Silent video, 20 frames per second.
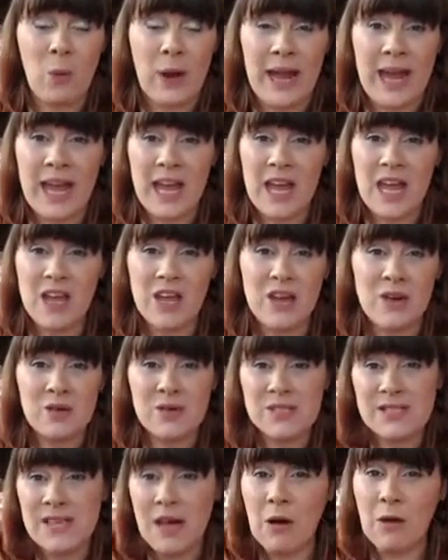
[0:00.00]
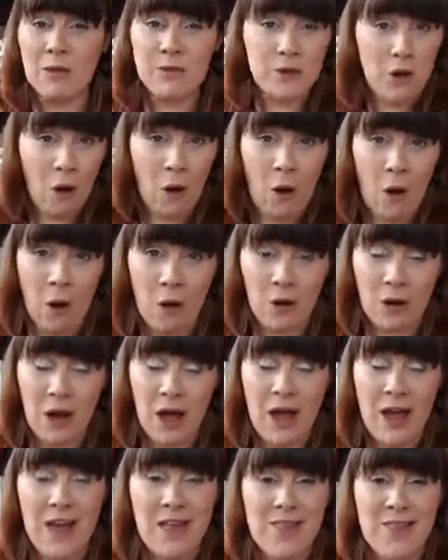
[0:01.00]
we use self-talk
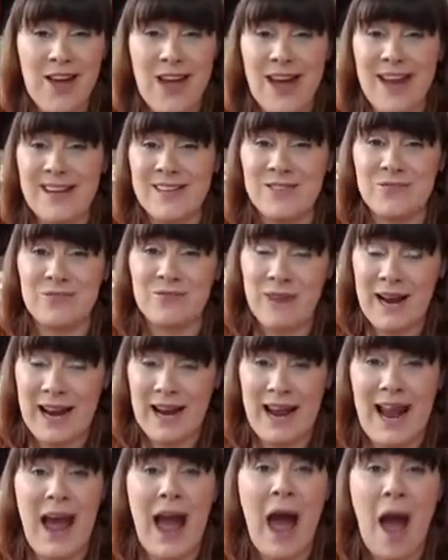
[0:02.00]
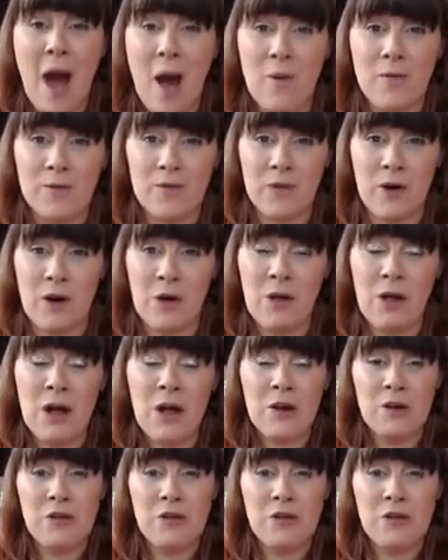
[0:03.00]
that is really harmful,